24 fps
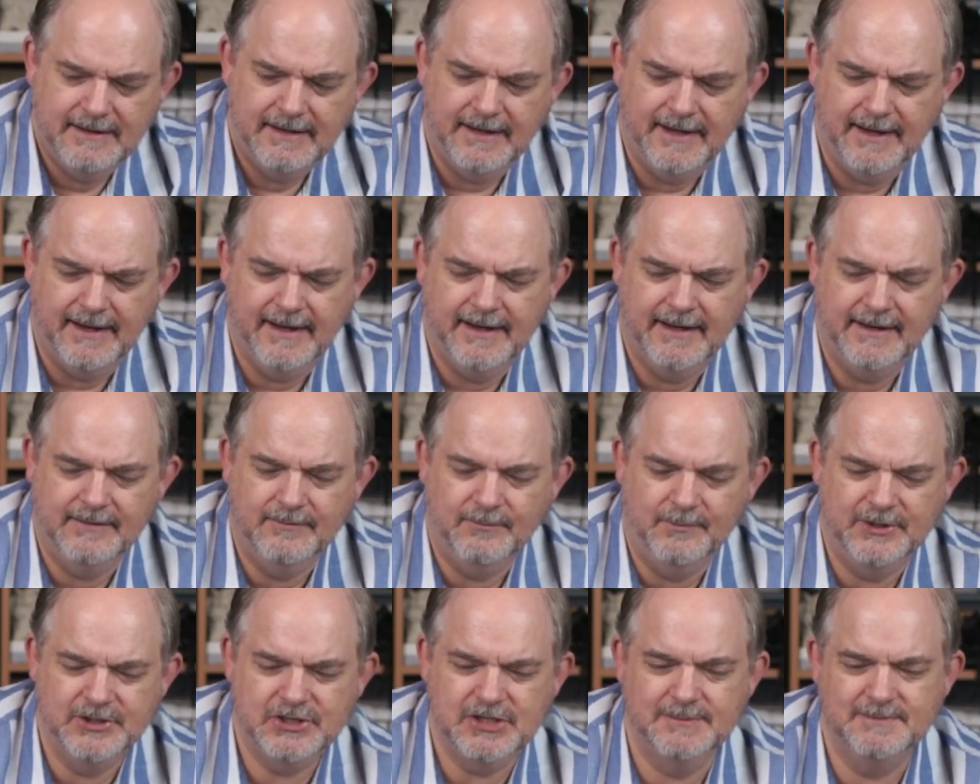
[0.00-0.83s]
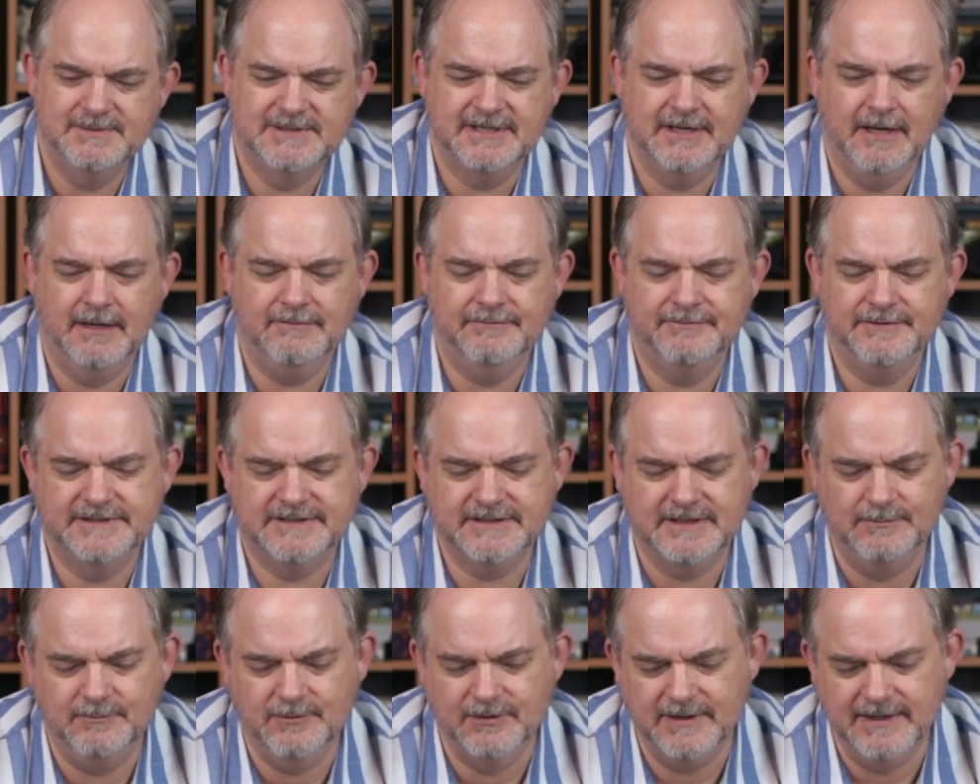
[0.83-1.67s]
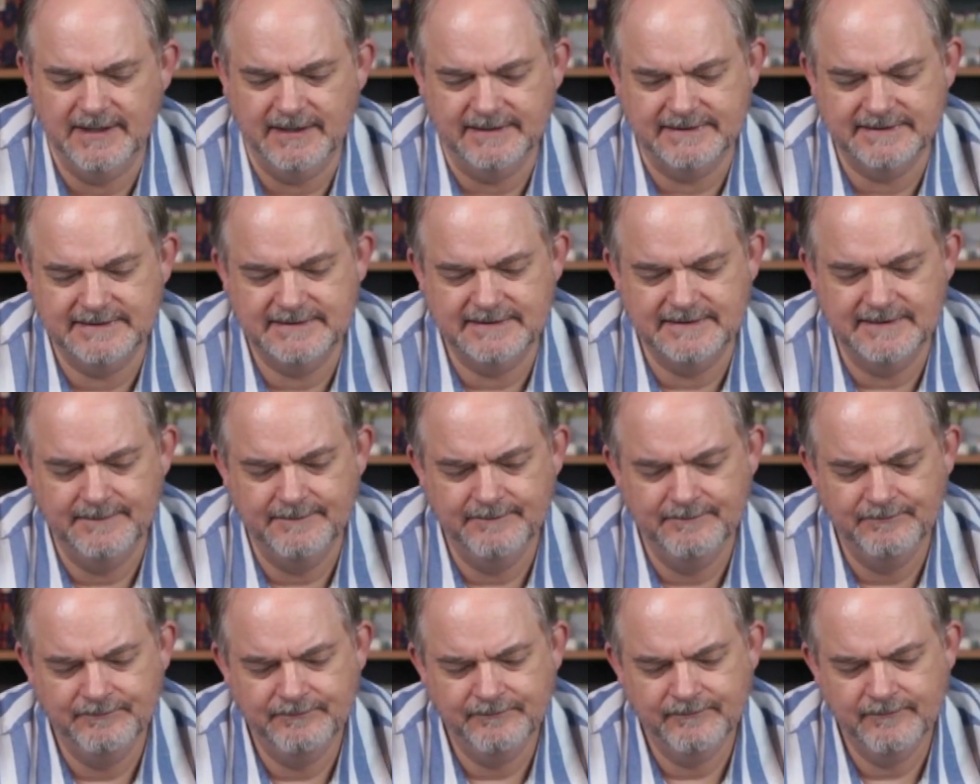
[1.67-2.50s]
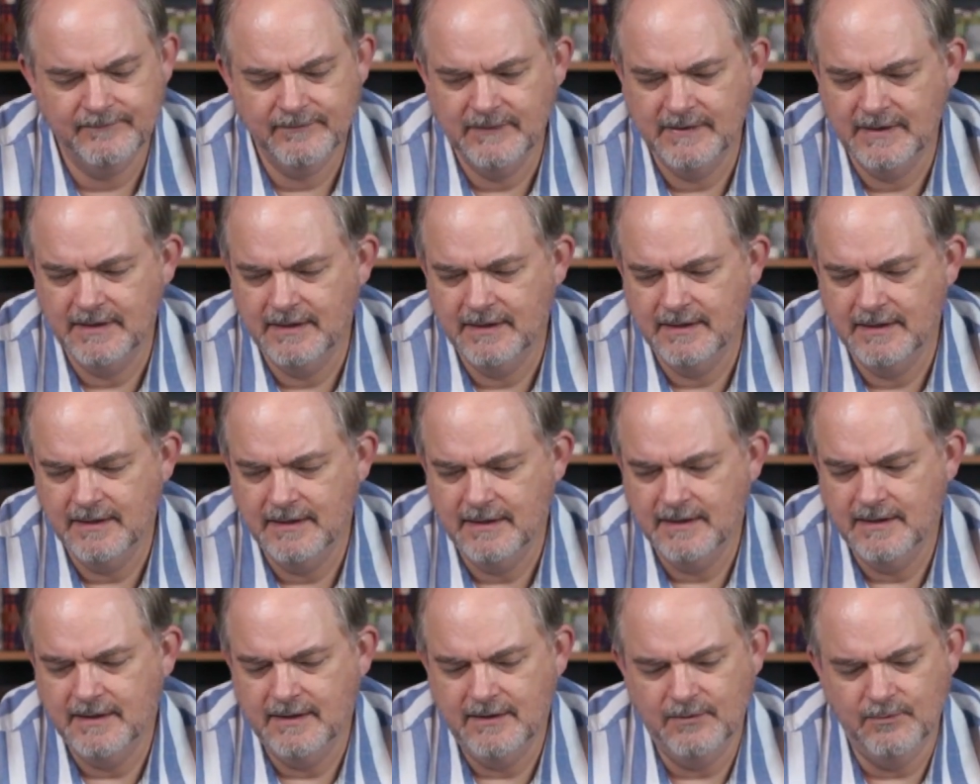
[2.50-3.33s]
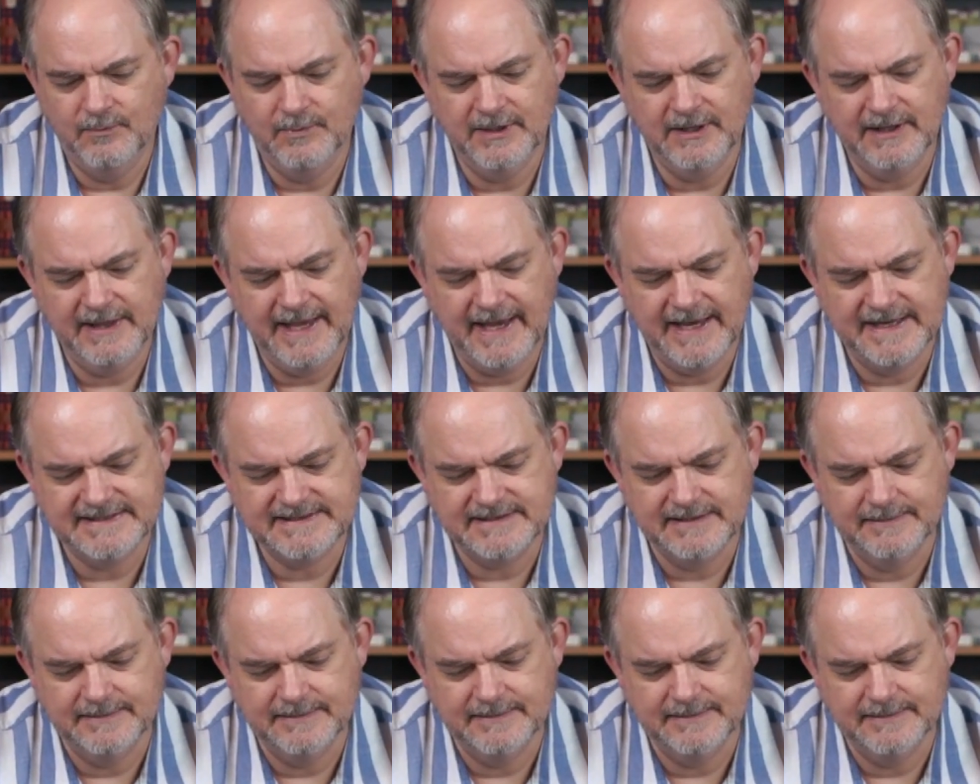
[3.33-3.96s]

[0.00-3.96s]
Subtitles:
and wish himself somewhere else. Will has